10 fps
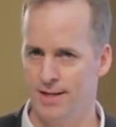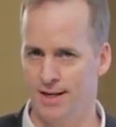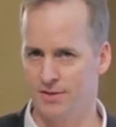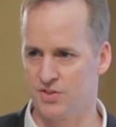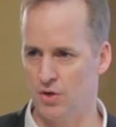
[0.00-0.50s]

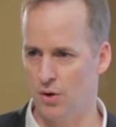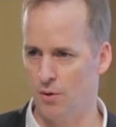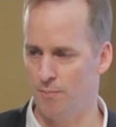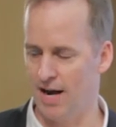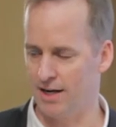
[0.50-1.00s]
And
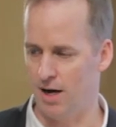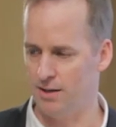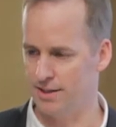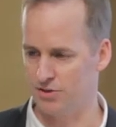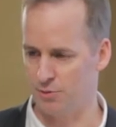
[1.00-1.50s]
so my
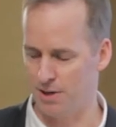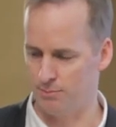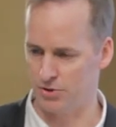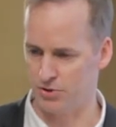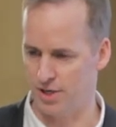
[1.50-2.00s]
colleagues are
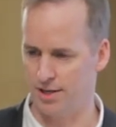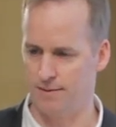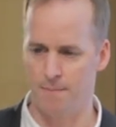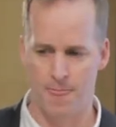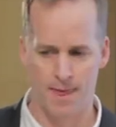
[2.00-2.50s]

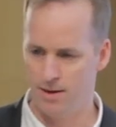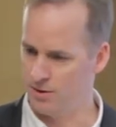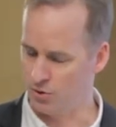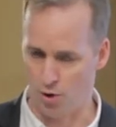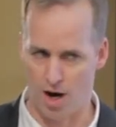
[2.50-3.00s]
publishing
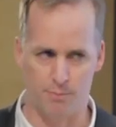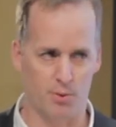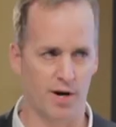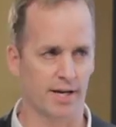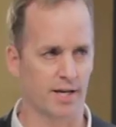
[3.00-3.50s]

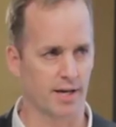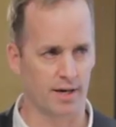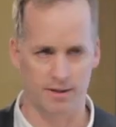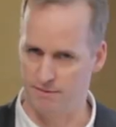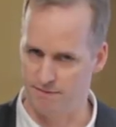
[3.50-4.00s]
groundbreaking,
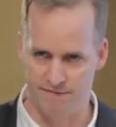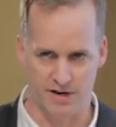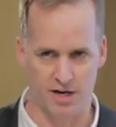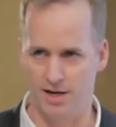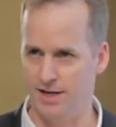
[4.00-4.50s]

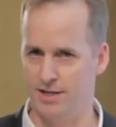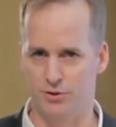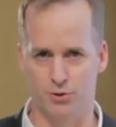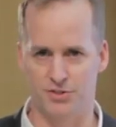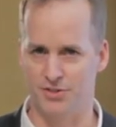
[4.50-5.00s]
very
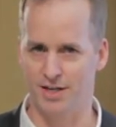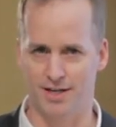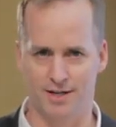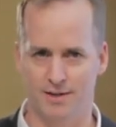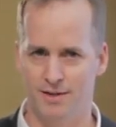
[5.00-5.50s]
interesting